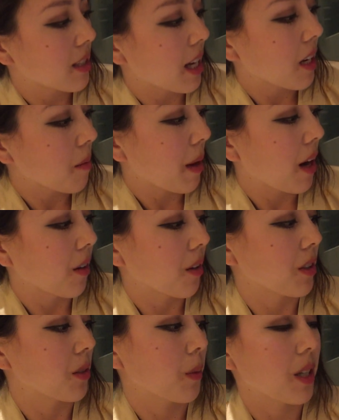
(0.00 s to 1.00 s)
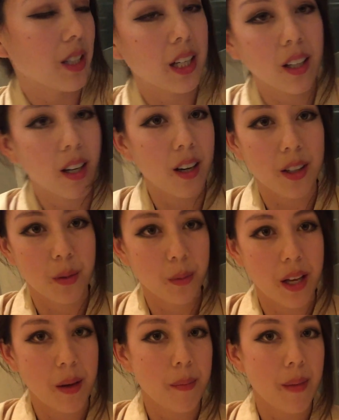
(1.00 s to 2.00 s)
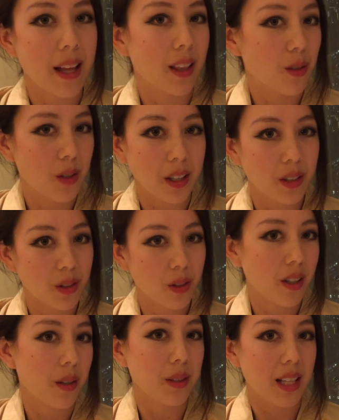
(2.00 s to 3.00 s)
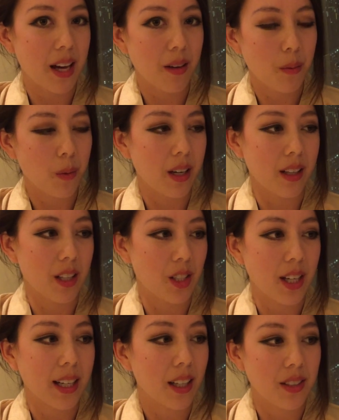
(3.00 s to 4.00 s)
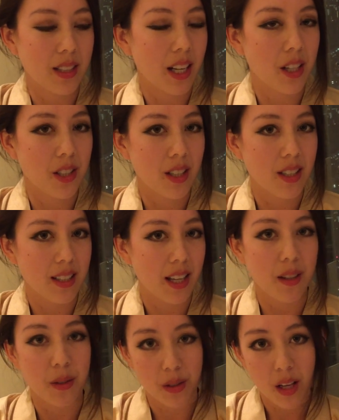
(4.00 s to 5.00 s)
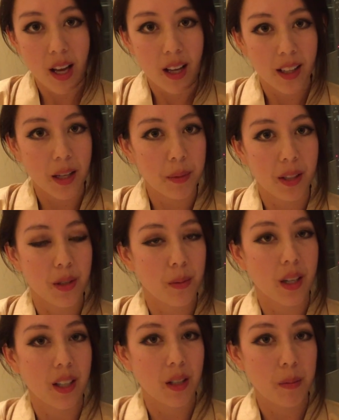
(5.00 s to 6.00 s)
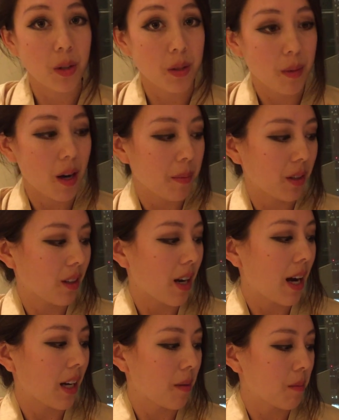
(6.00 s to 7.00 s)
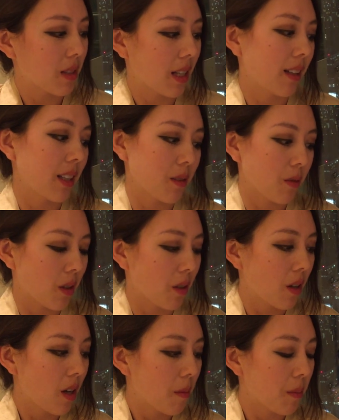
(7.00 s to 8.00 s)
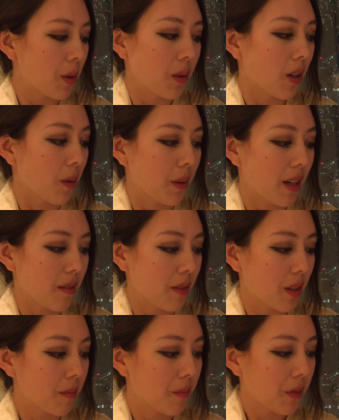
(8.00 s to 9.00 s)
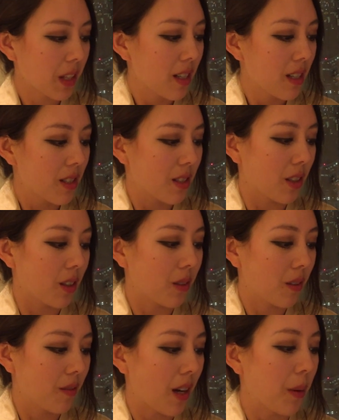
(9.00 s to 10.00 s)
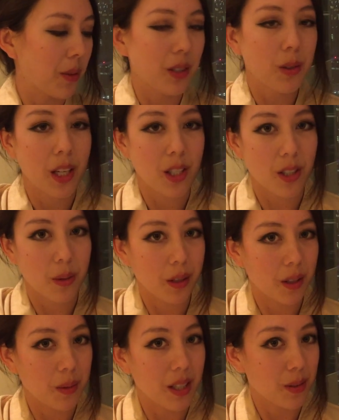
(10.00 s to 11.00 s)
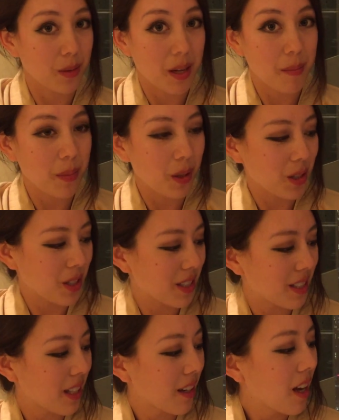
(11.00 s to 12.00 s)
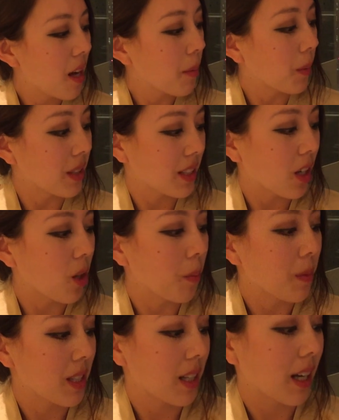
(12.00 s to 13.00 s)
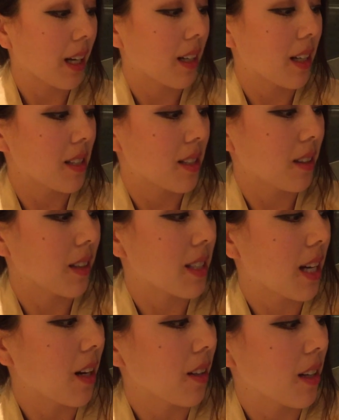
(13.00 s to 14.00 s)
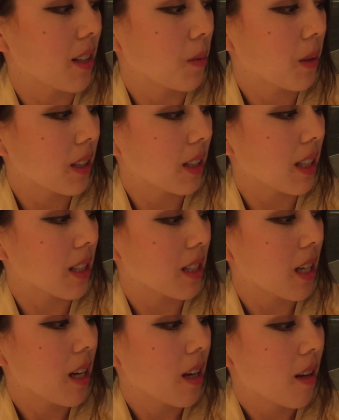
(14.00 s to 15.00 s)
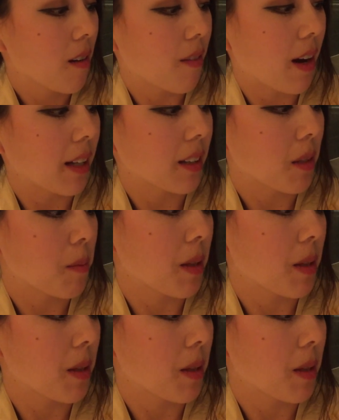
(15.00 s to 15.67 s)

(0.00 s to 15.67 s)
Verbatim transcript: setting powders, which I got on a whim at the drugstore. It was at one of the checkout stations, and it was labeled as one of their most popular items, at least for beauty or whatever. So I wasn't quite sure what it was when I purchased it, but once I opened it I could instantly tell that it's one of these finely